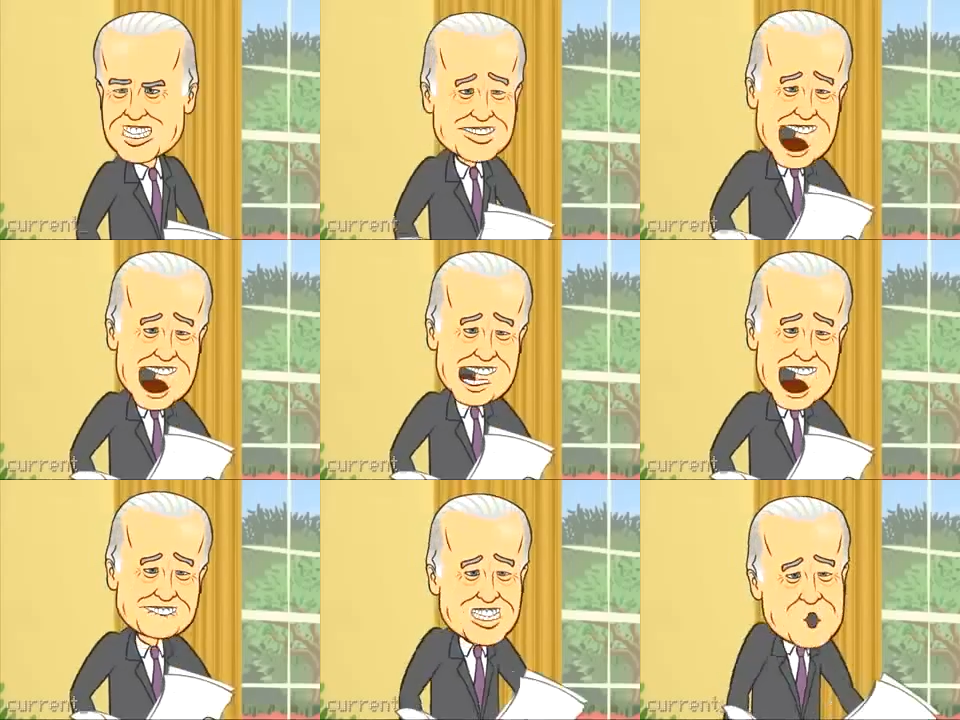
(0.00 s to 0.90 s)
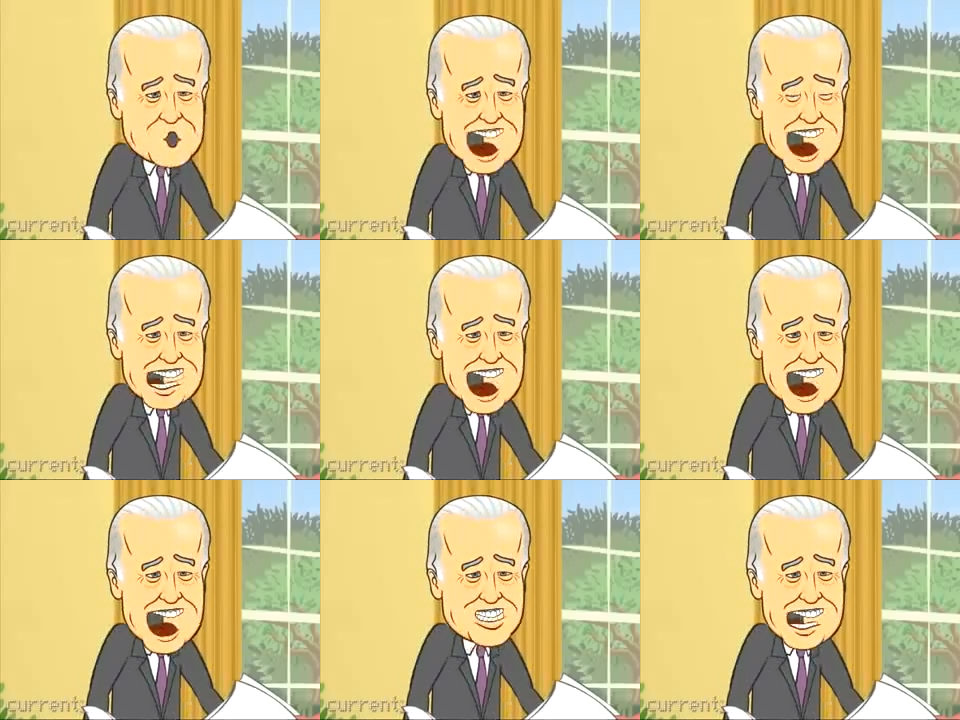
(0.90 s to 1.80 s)
But I have no
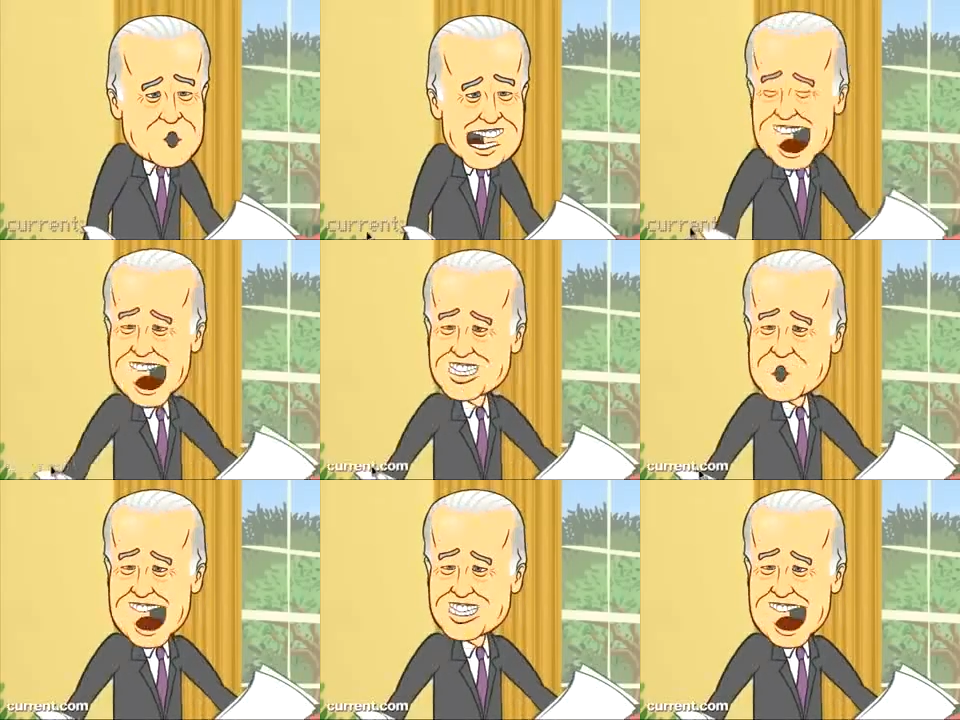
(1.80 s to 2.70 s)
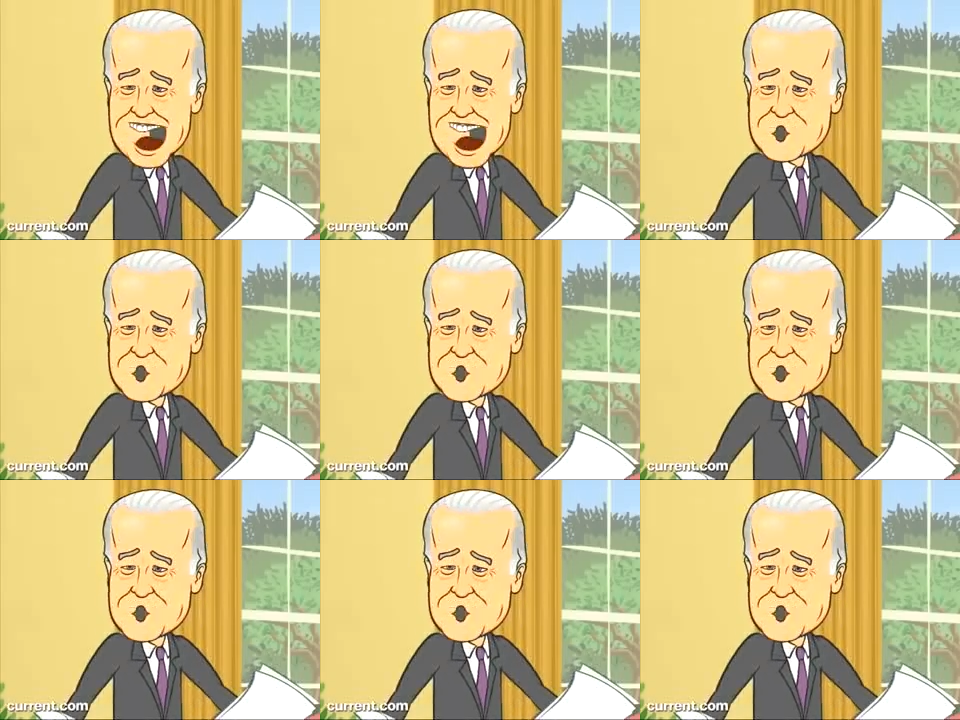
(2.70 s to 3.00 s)
idea what's going on right